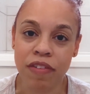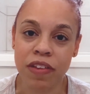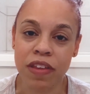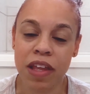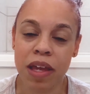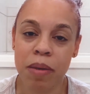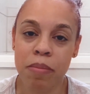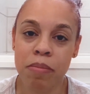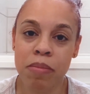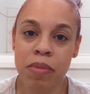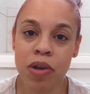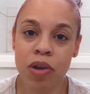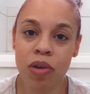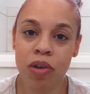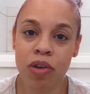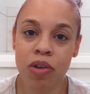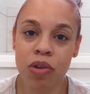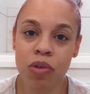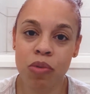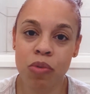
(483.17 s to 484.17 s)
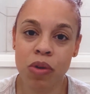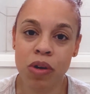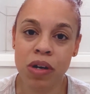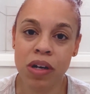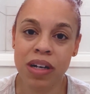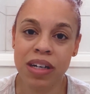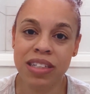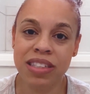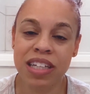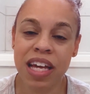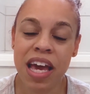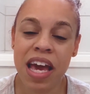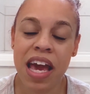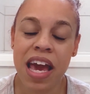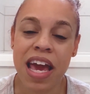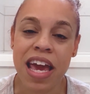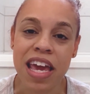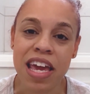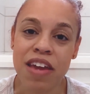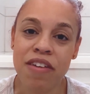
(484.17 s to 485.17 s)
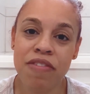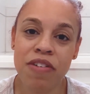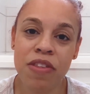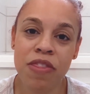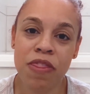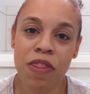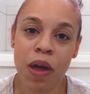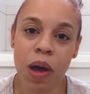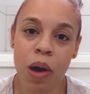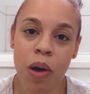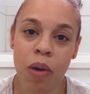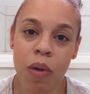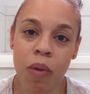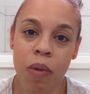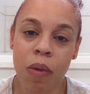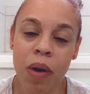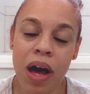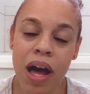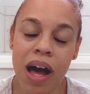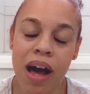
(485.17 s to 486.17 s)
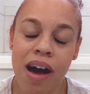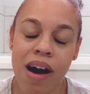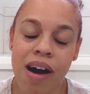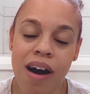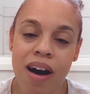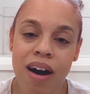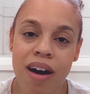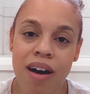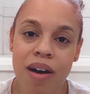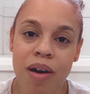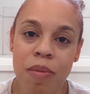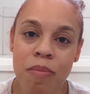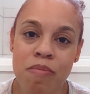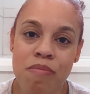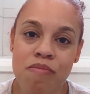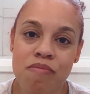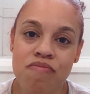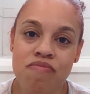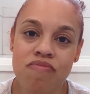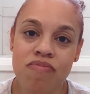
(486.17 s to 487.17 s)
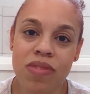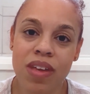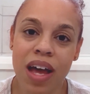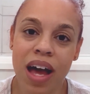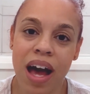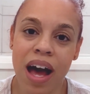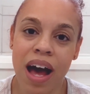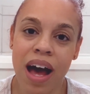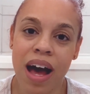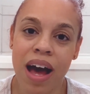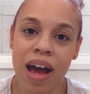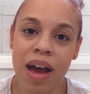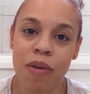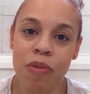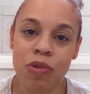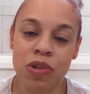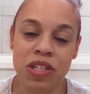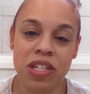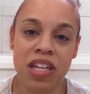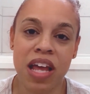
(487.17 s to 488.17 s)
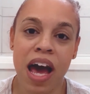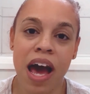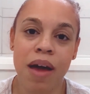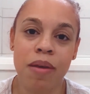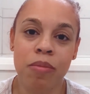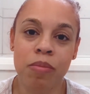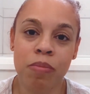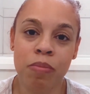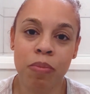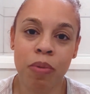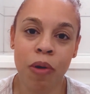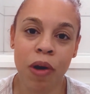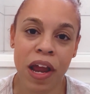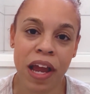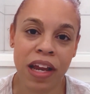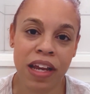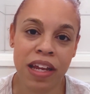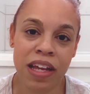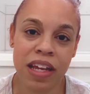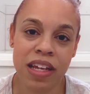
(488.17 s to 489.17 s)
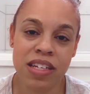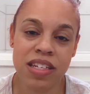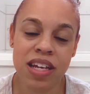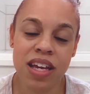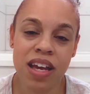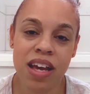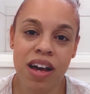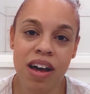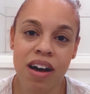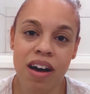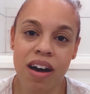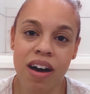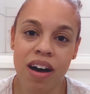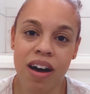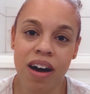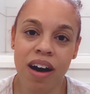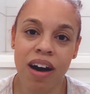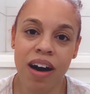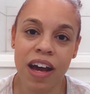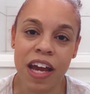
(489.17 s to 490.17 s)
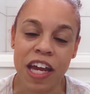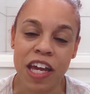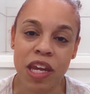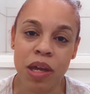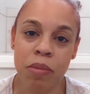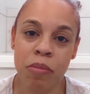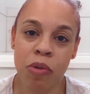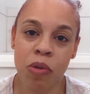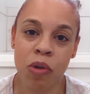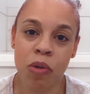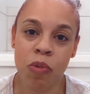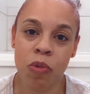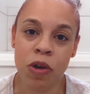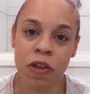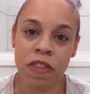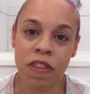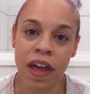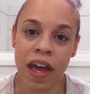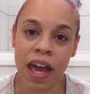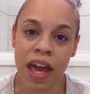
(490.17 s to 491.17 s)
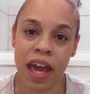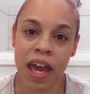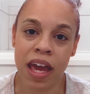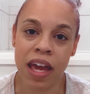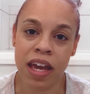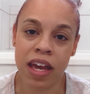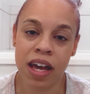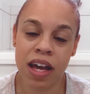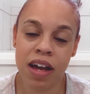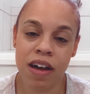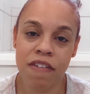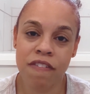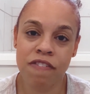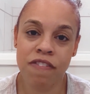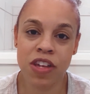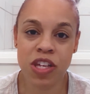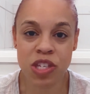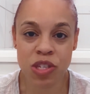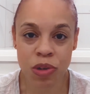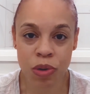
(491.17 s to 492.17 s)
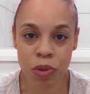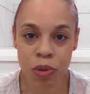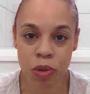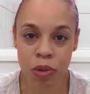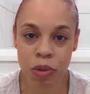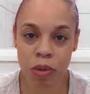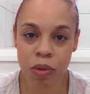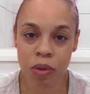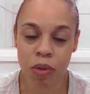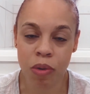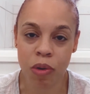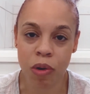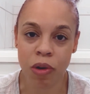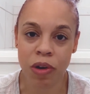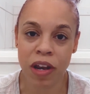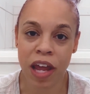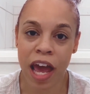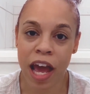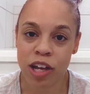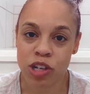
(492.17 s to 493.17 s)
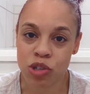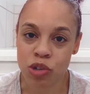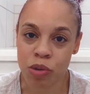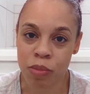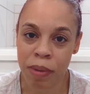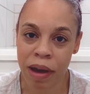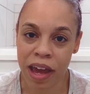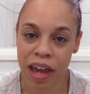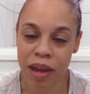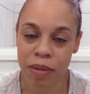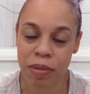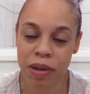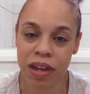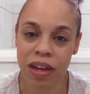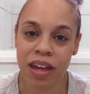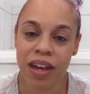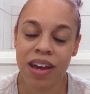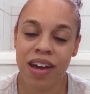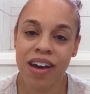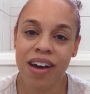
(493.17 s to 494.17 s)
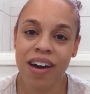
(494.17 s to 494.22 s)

And that miracle was, even though I was not pregnant anymore with a physical or natural baby,